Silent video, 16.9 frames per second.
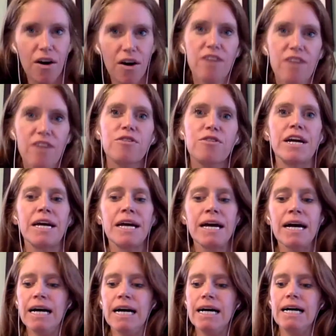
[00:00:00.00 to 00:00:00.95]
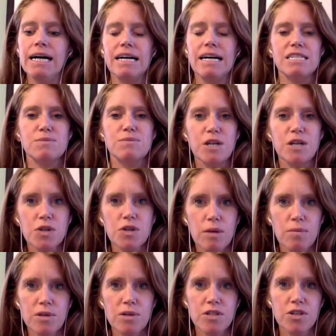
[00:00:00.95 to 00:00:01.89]
offering a special
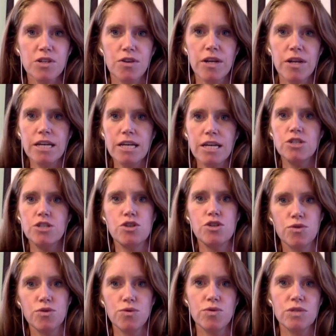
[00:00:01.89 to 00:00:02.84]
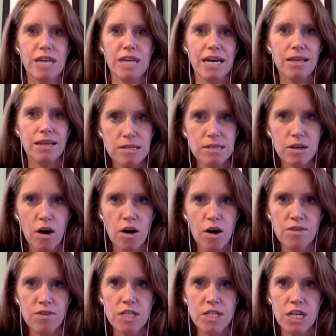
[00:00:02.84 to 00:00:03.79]
opportunity to take this
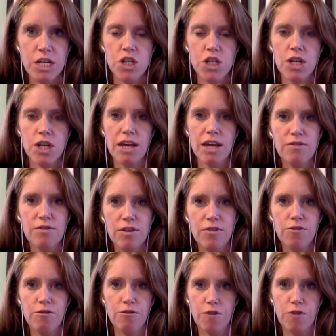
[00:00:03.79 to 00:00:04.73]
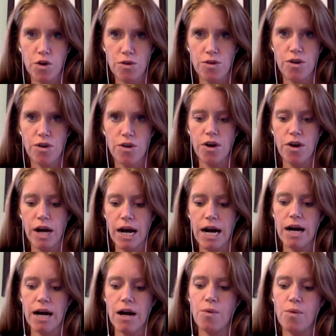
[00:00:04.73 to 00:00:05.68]
conversation even further.
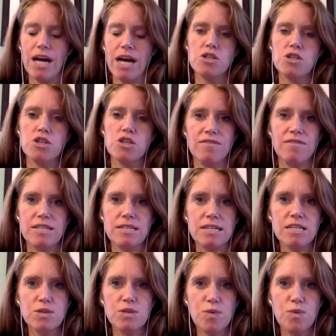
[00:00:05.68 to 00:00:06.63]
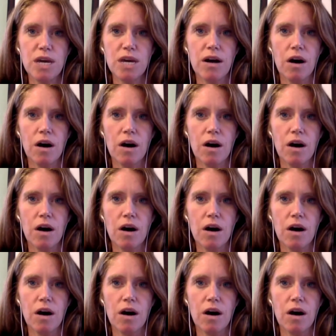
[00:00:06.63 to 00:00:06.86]
We actually have a 6-week